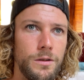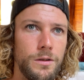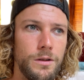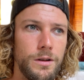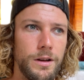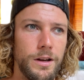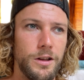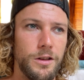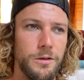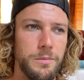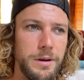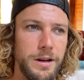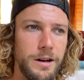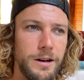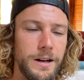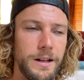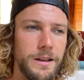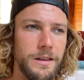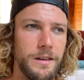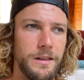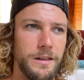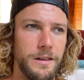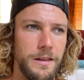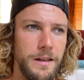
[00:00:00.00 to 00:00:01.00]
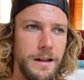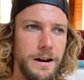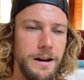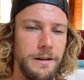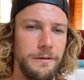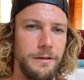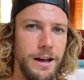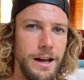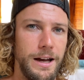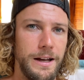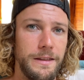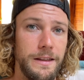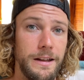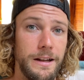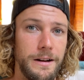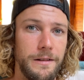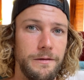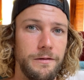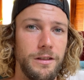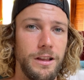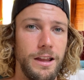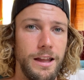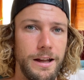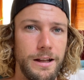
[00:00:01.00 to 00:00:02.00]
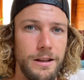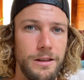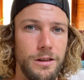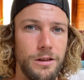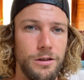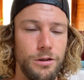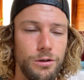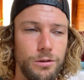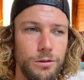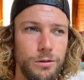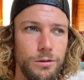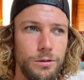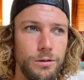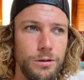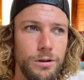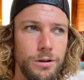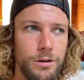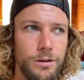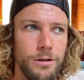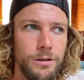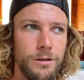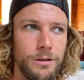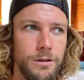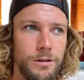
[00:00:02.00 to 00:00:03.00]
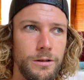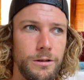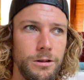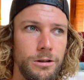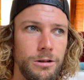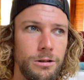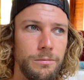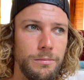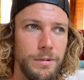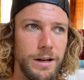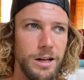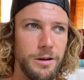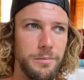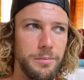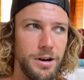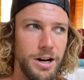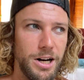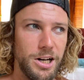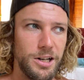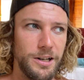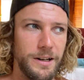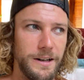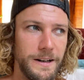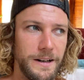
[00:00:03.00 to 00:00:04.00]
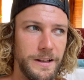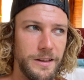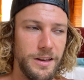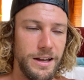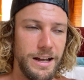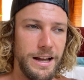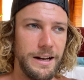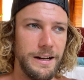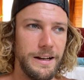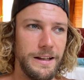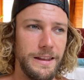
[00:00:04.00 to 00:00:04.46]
experiences that I've had that have led to my depression and anxiety.